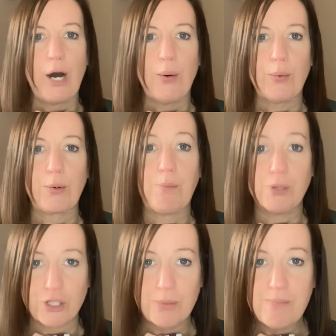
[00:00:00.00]
old
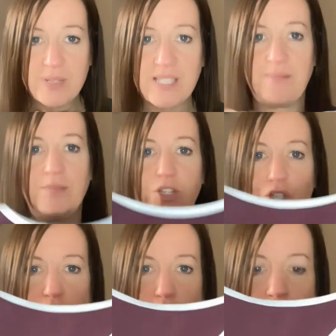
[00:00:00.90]
bosoms,
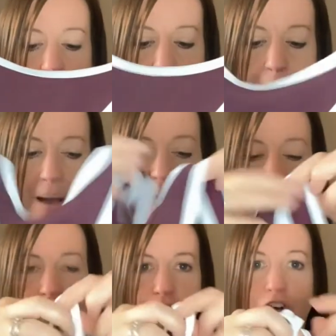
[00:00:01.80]
so I
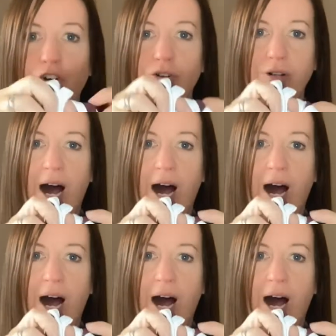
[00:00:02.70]
struggle.